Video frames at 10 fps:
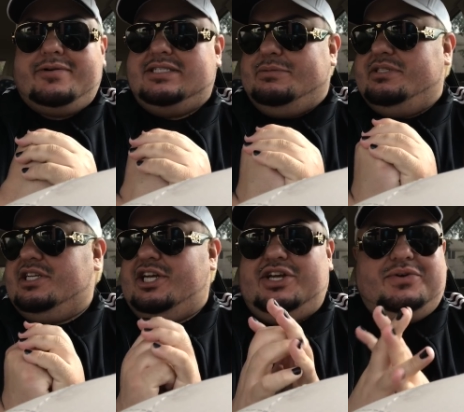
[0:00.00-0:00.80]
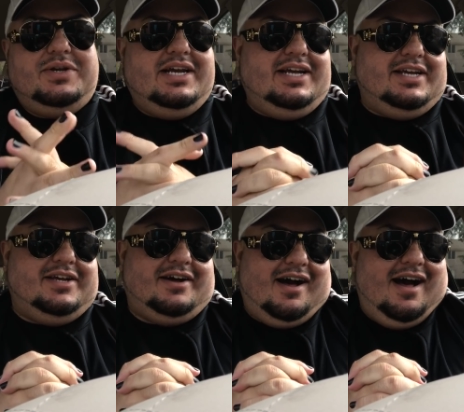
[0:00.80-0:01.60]
He was a
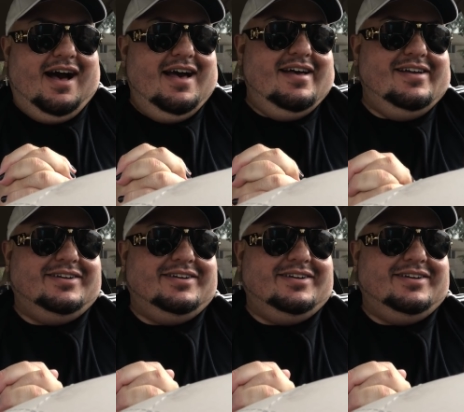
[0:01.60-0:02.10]
cutie. Oh.